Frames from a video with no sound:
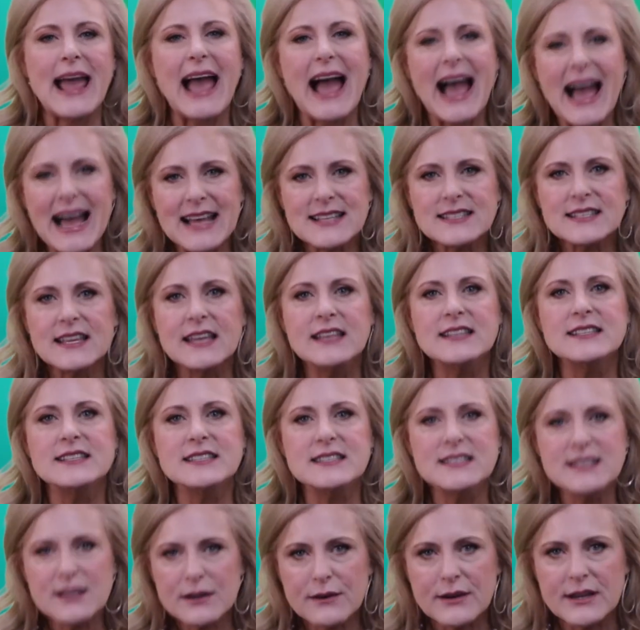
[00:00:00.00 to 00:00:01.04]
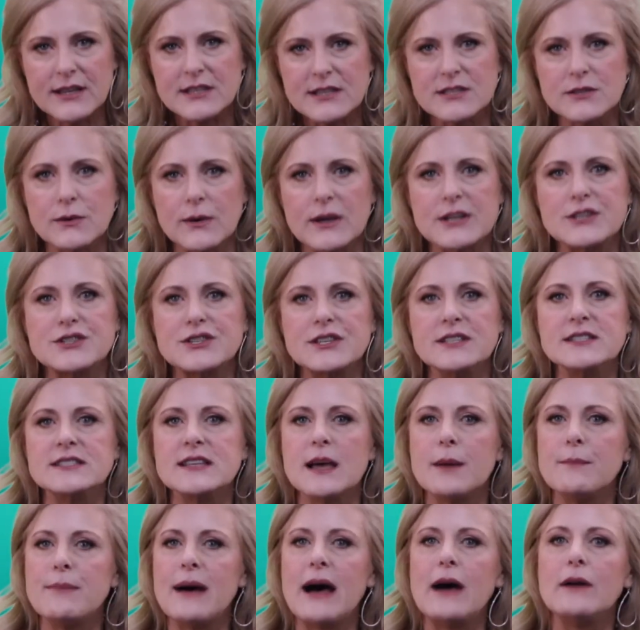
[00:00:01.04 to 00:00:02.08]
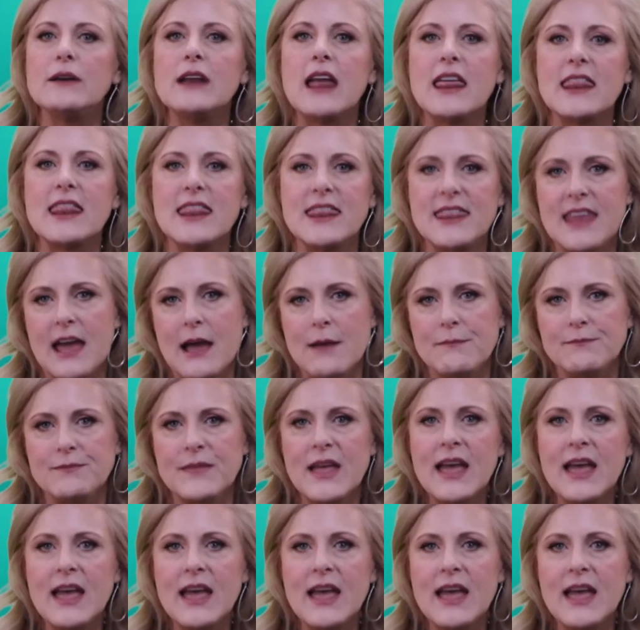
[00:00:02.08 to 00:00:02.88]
asking serious questions about them.